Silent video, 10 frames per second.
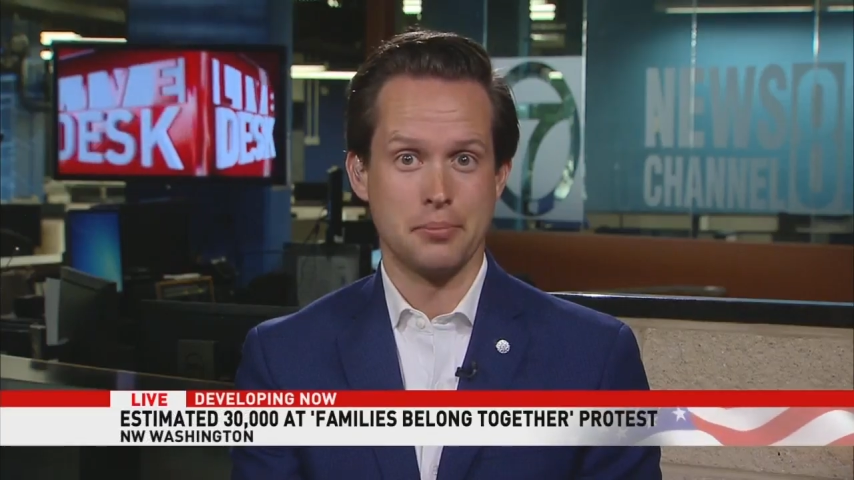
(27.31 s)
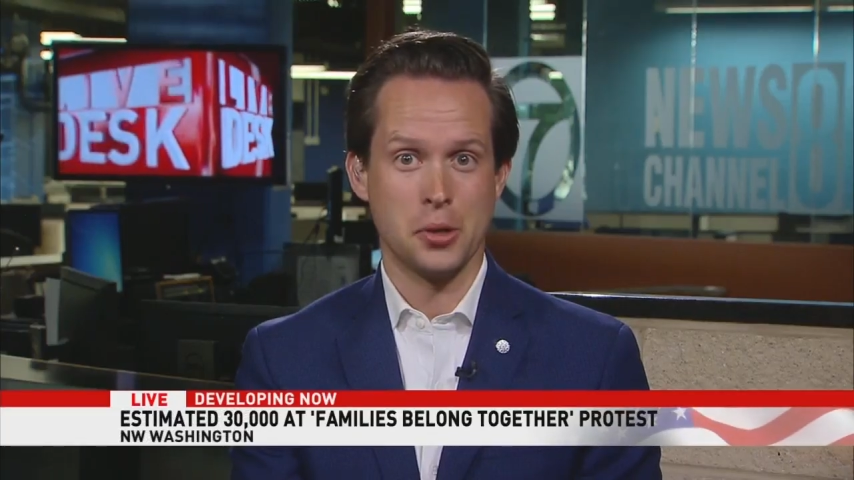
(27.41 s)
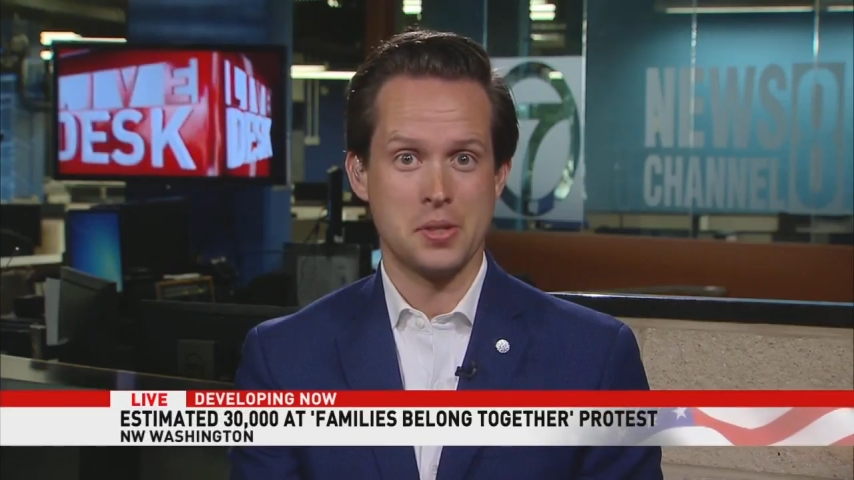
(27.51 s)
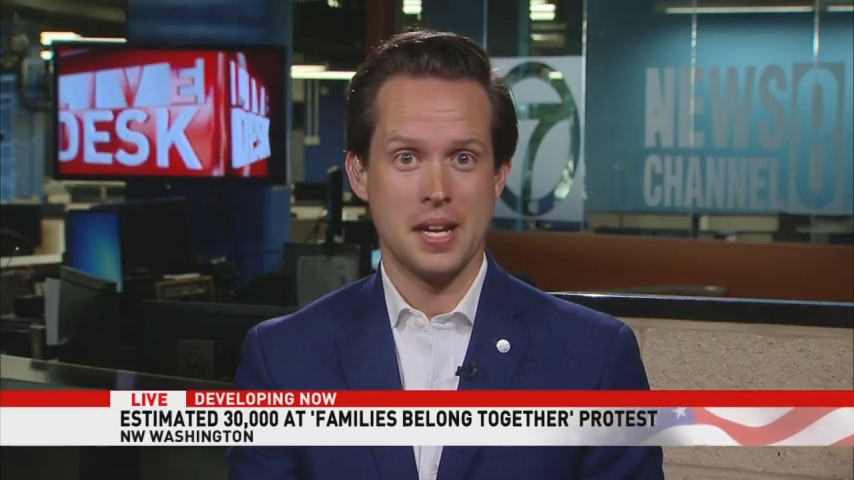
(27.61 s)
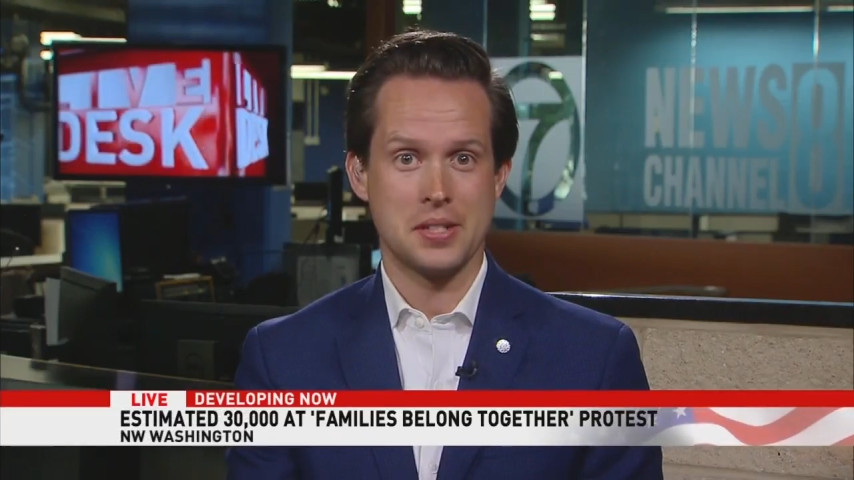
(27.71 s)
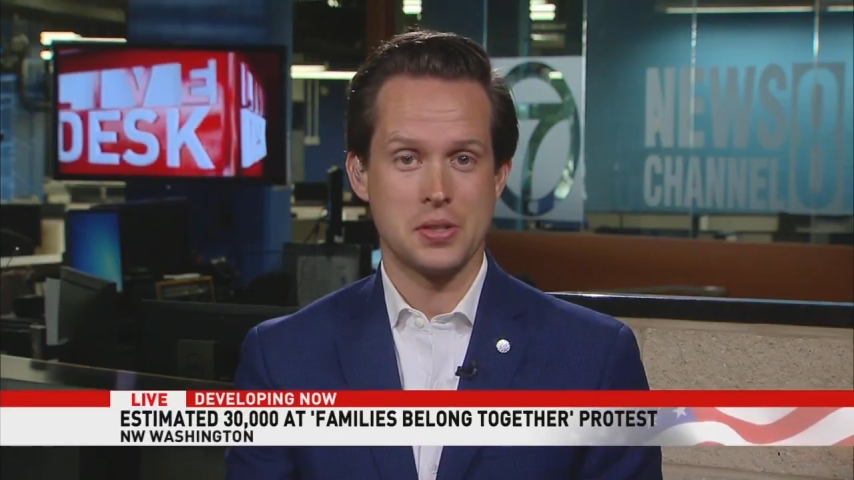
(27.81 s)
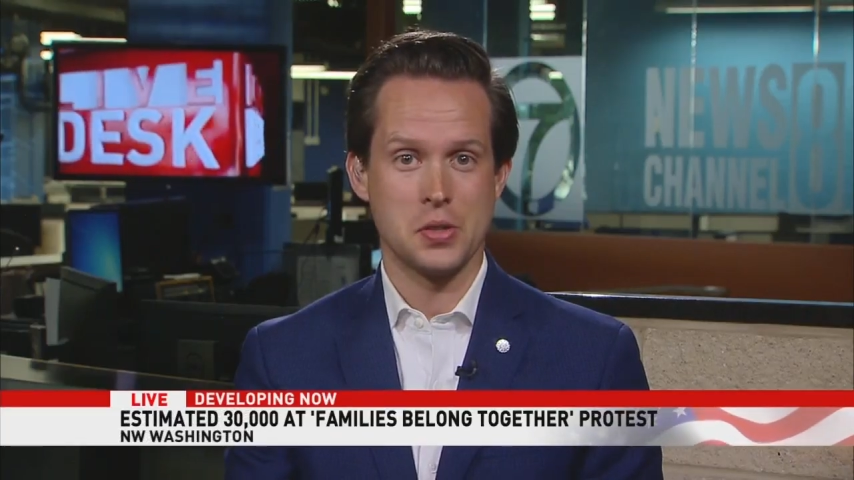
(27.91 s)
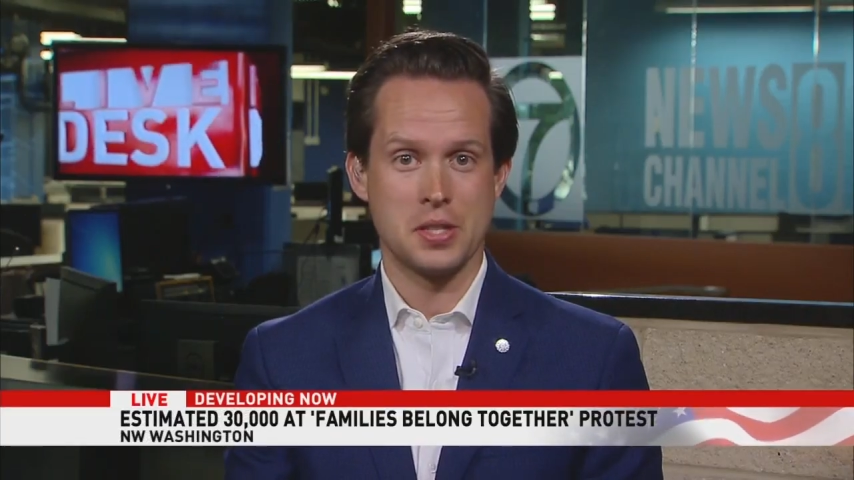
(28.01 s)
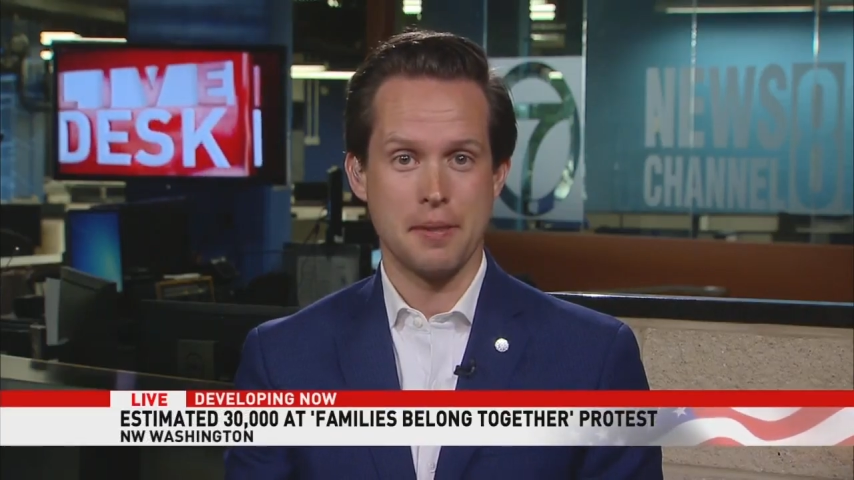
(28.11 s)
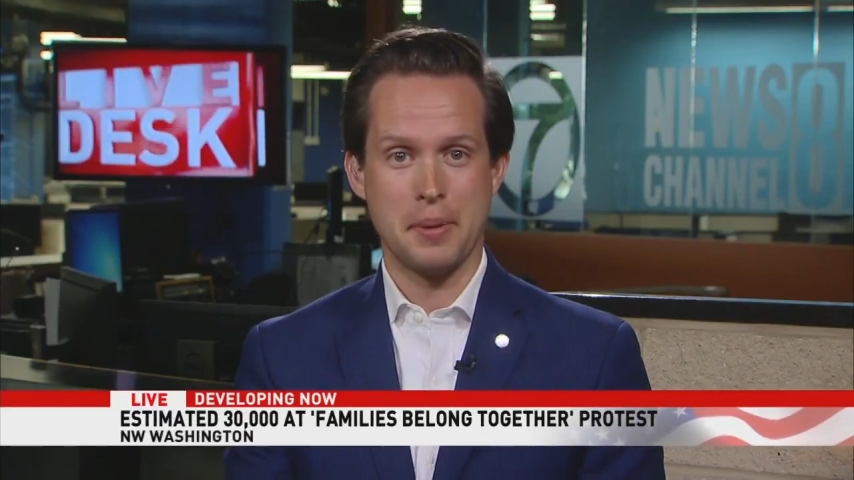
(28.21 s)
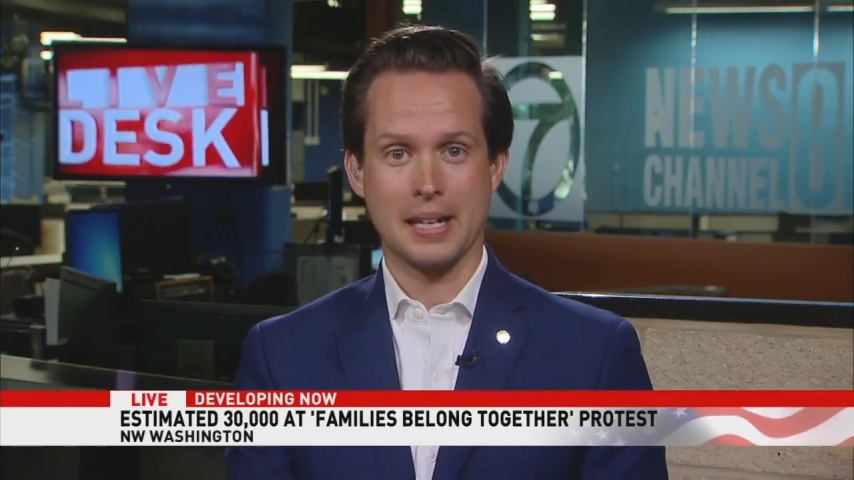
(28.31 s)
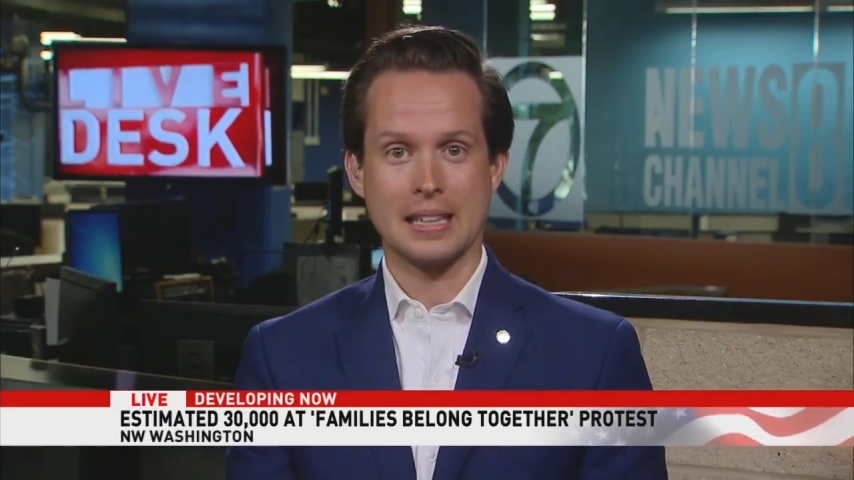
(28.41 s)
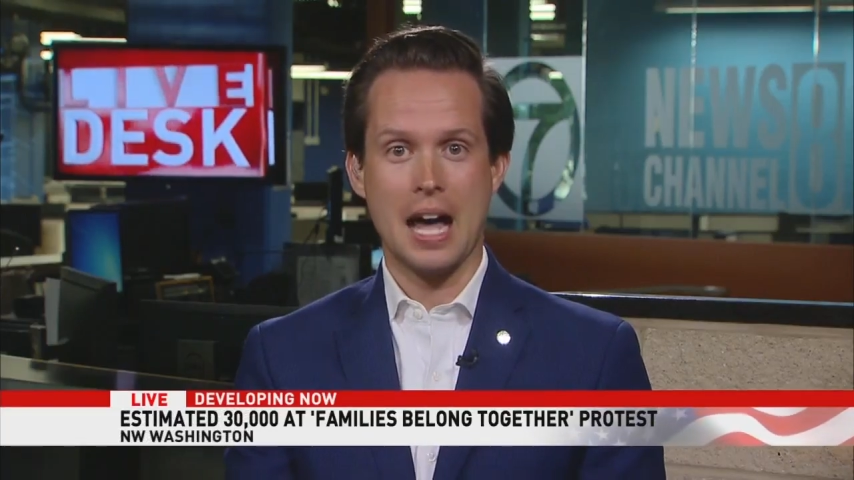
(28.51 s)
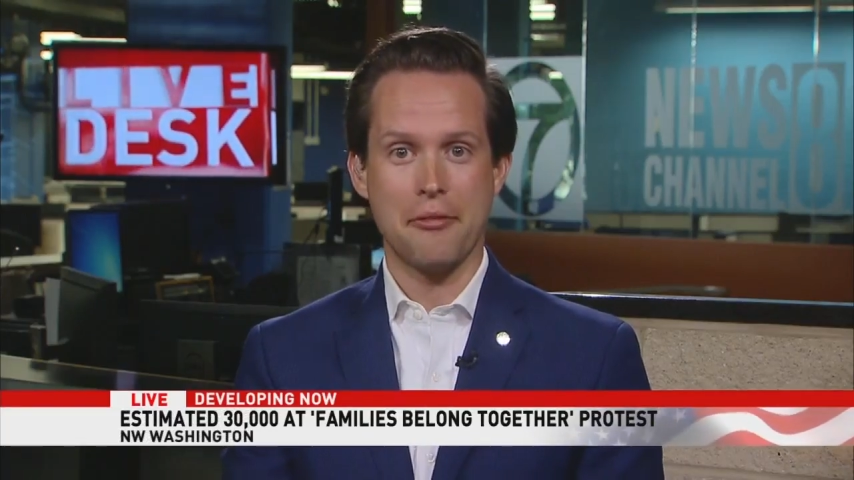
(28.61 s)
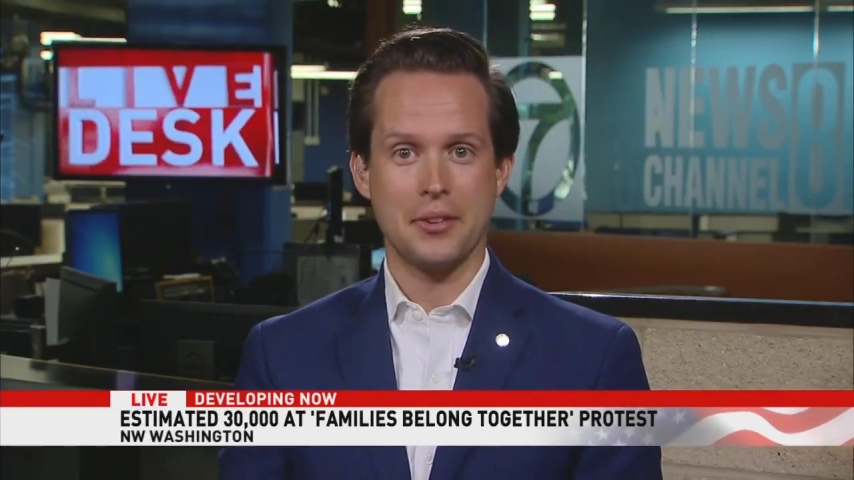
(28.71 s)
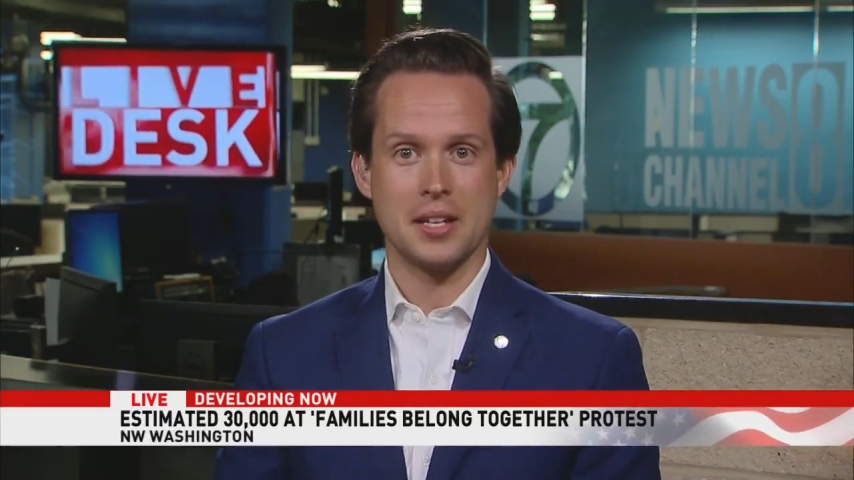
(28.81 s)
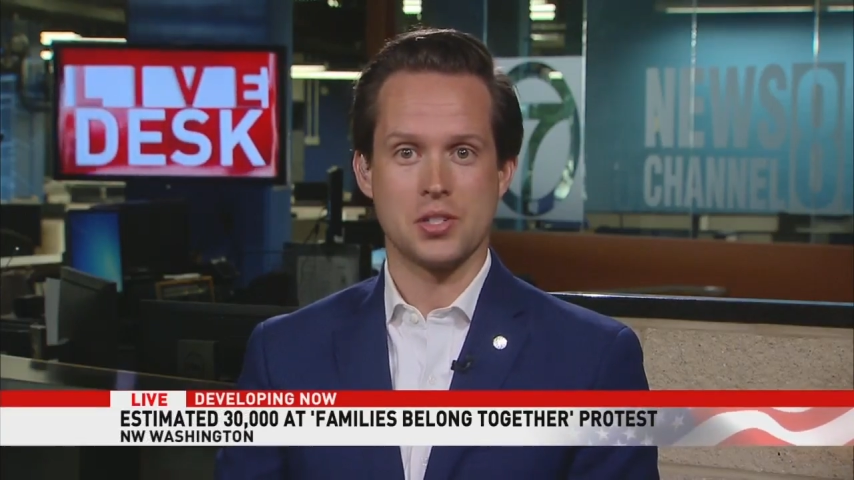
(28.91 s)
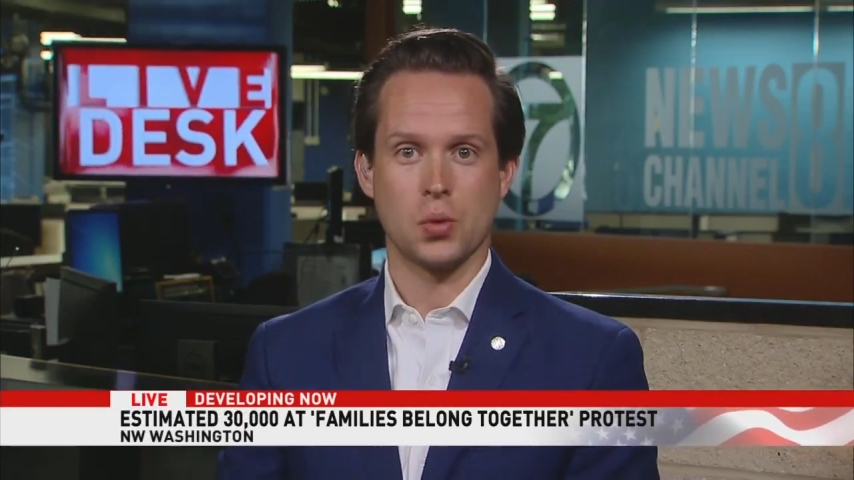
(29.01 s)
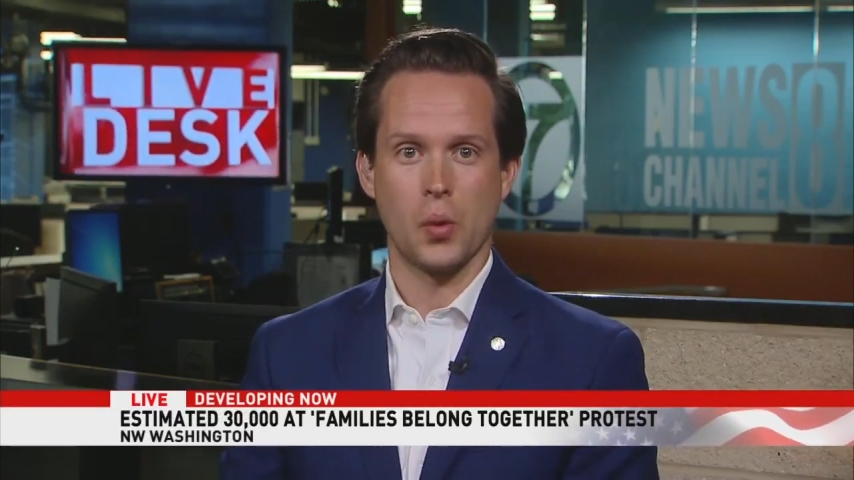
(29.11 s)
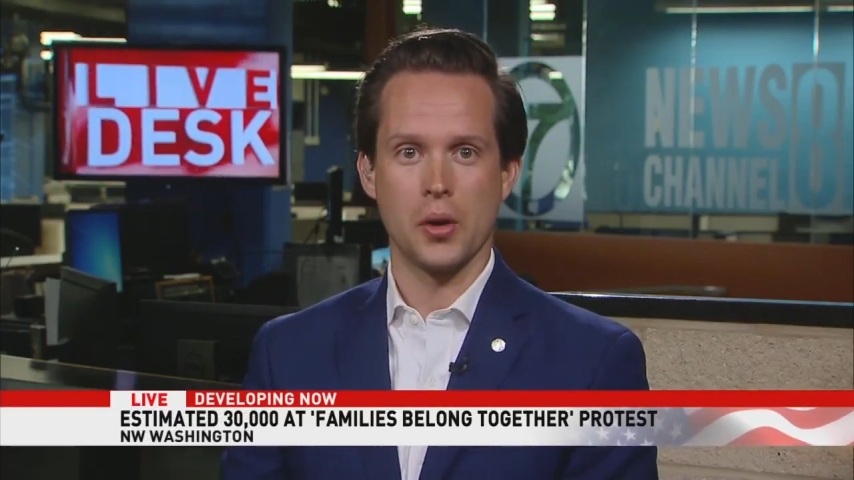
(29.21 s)
Protesters, they picked Lafayette
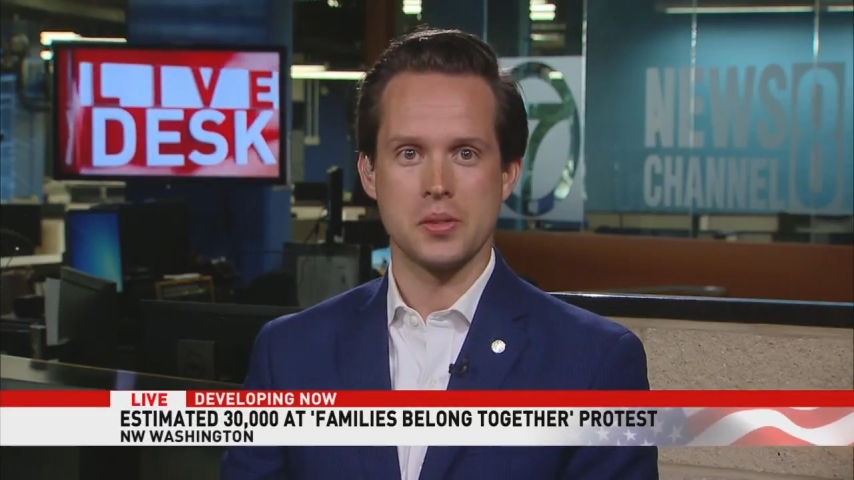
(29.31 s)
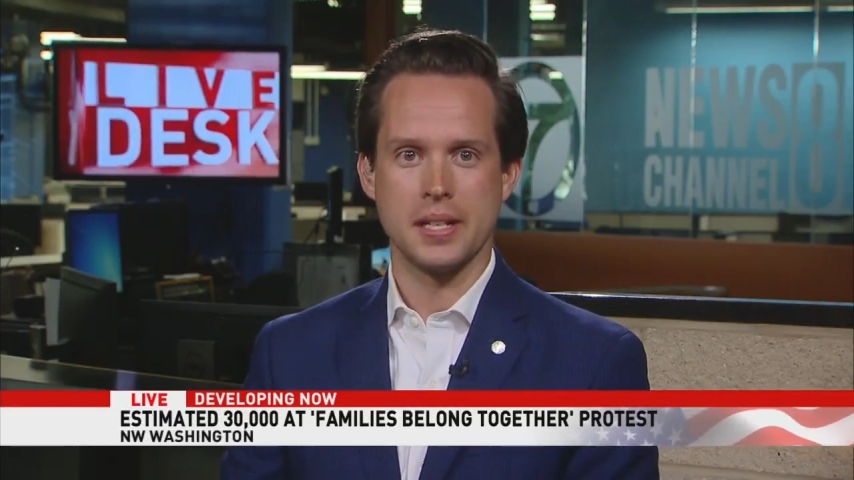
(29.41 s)
Square